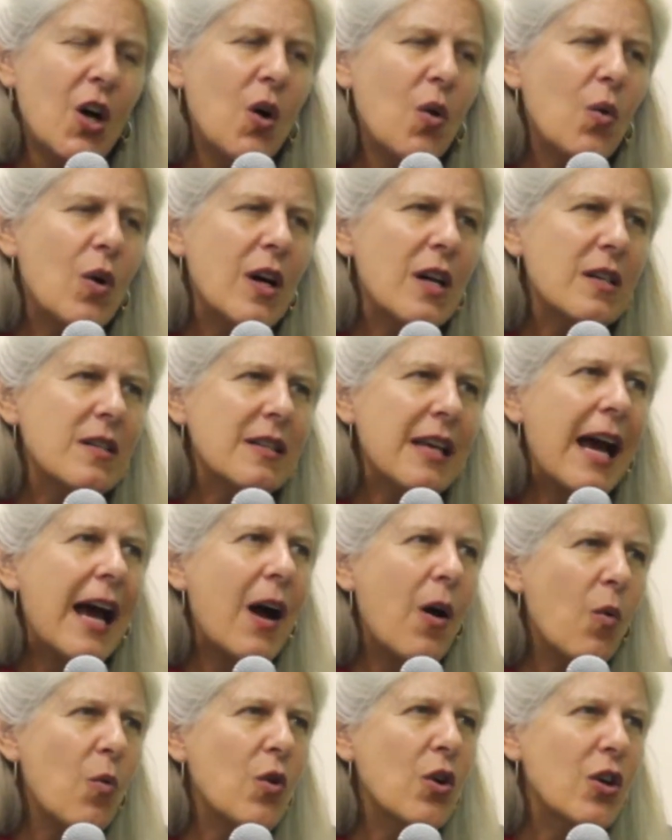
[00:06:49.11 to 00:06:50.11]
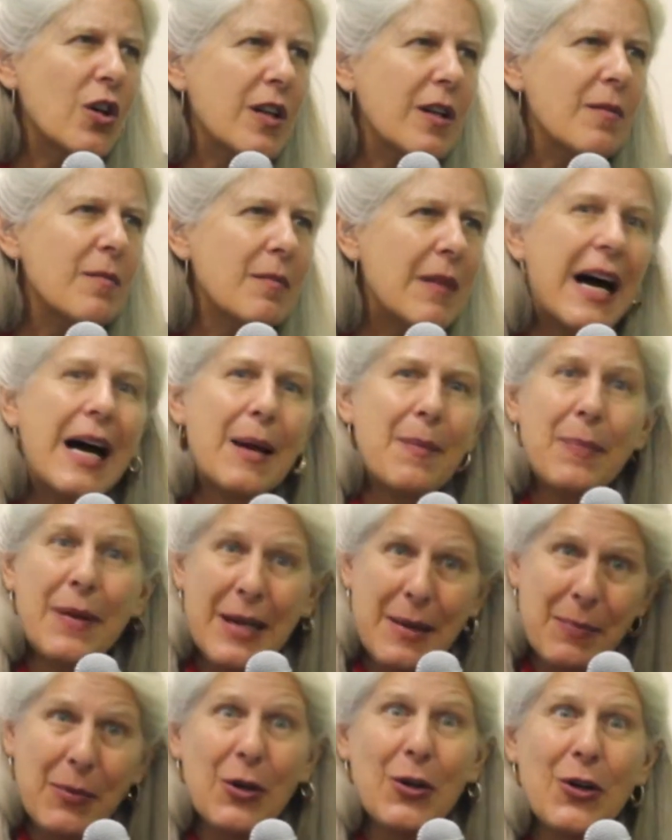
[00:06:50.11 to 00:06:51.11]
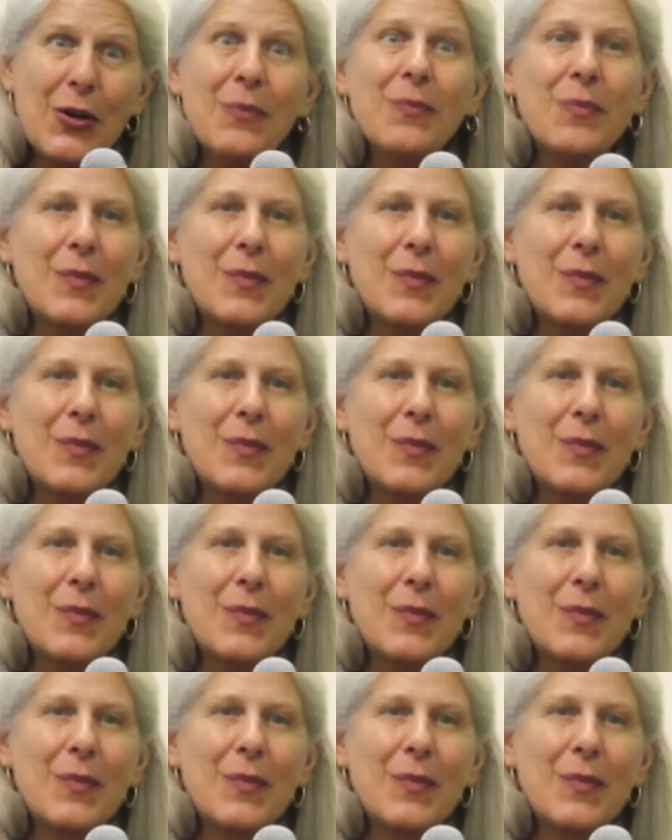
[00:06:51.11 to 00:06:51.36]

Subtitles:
was how would my people,